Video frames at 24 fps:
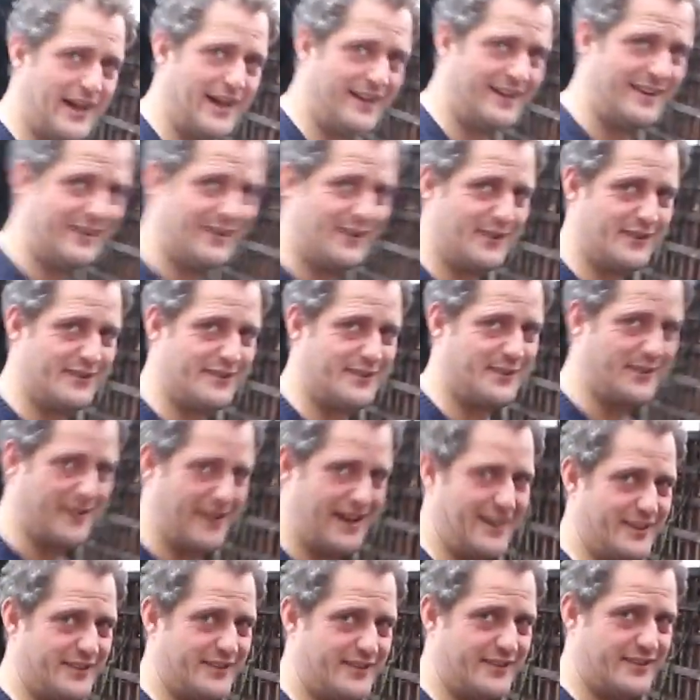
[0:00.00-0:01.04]
analog sort of
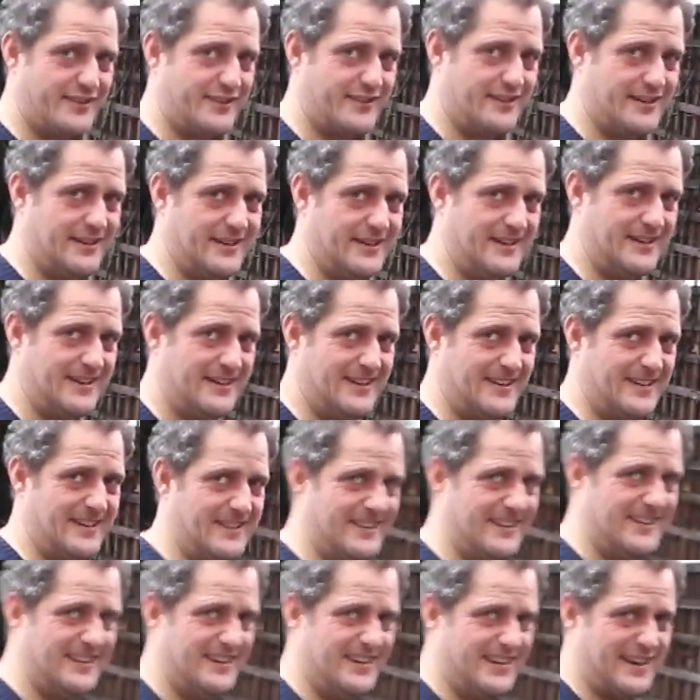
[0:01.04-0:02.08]
house.
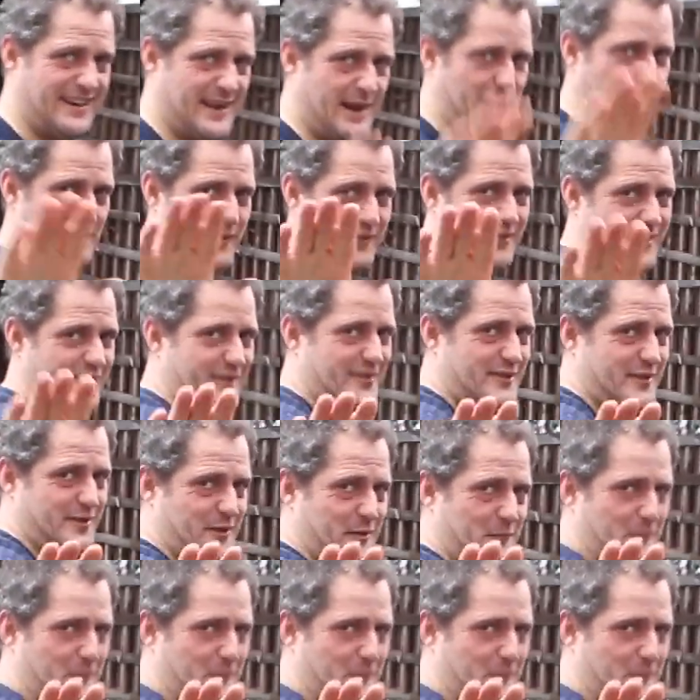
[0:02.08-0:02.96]
Keep the digital